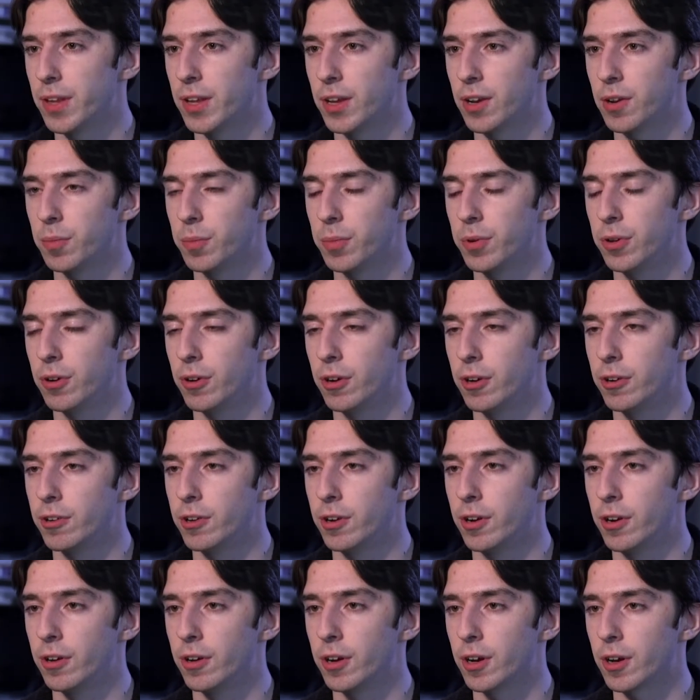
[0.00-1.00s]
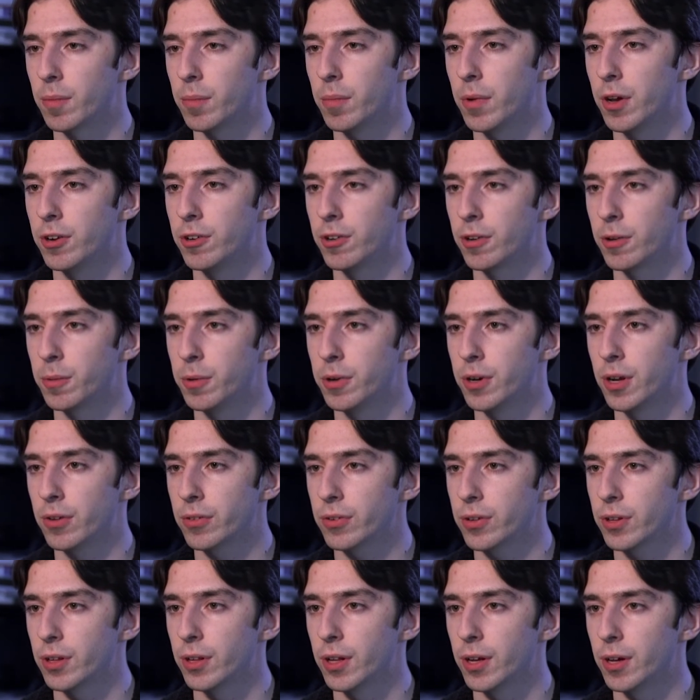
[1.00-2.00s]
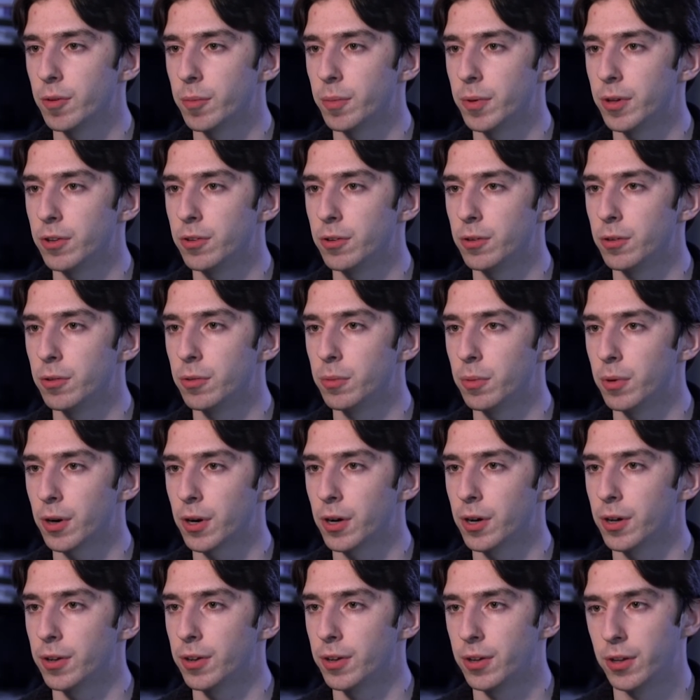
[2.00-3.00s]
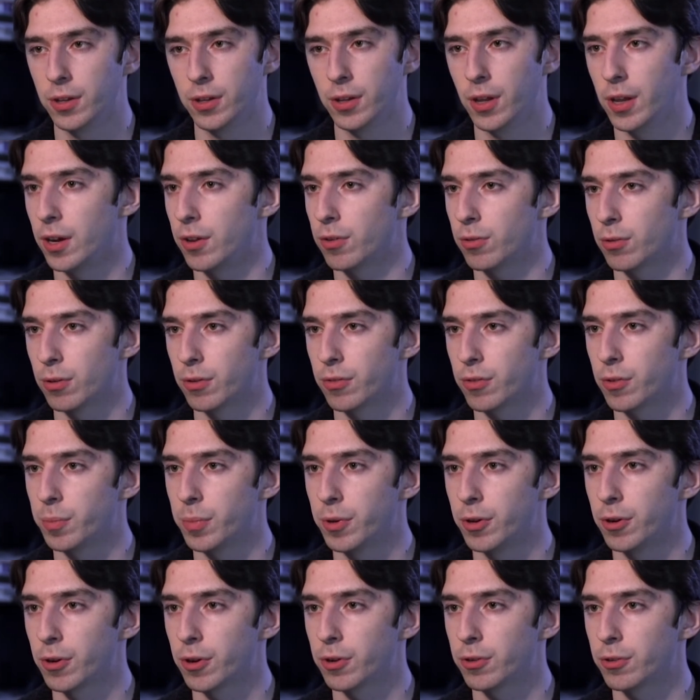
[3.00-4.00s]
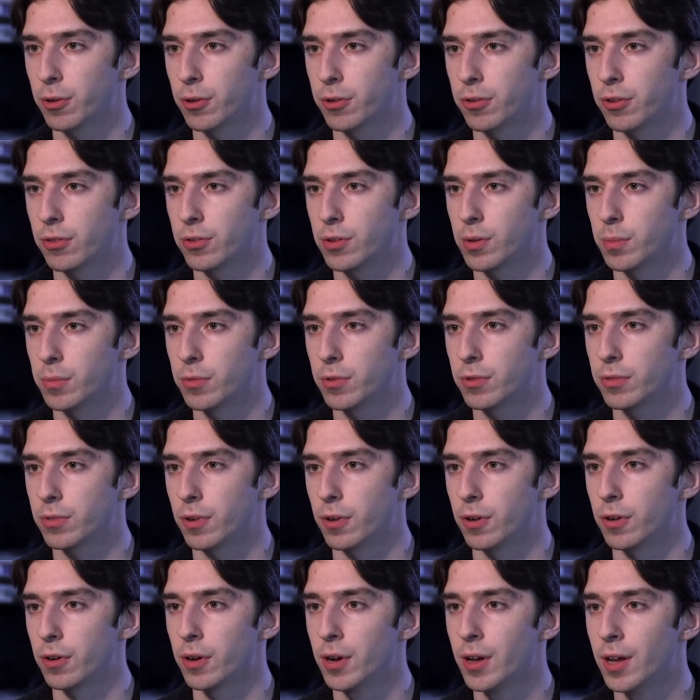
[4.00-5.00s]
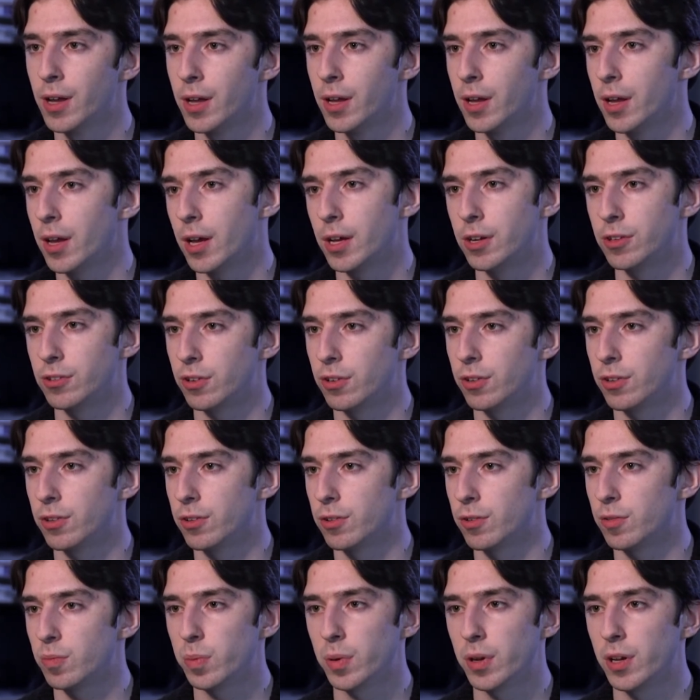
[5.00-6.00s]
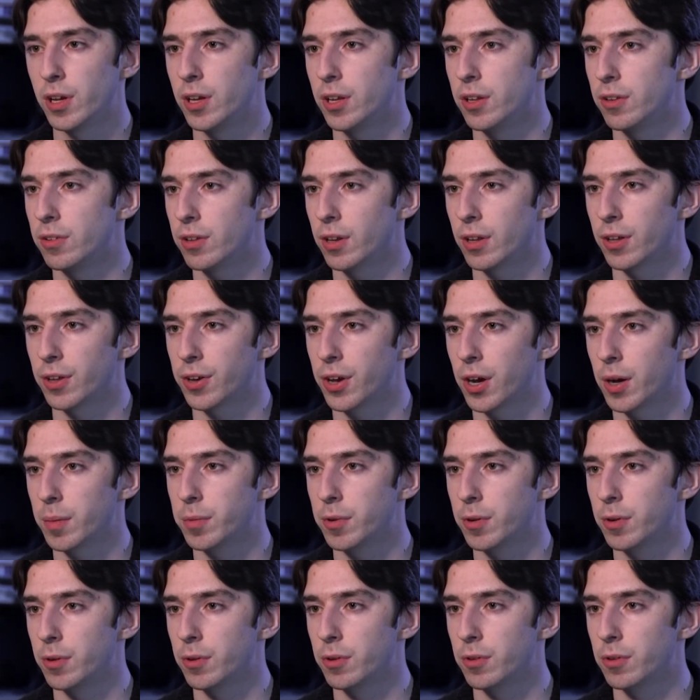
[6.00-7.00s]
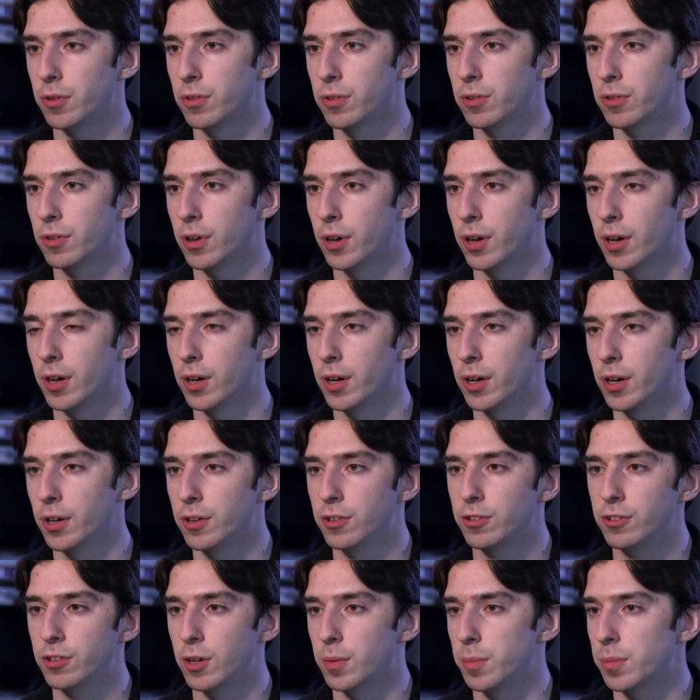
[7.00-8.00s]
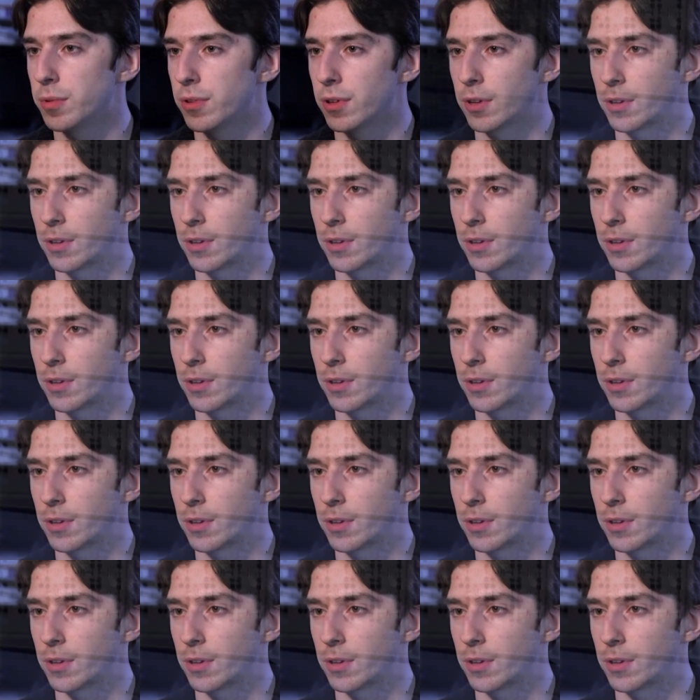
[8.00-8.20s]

A computer engineering major would definitely allow me to work on any sort of computer control systems for engines, planes, helicopters, uh, ships,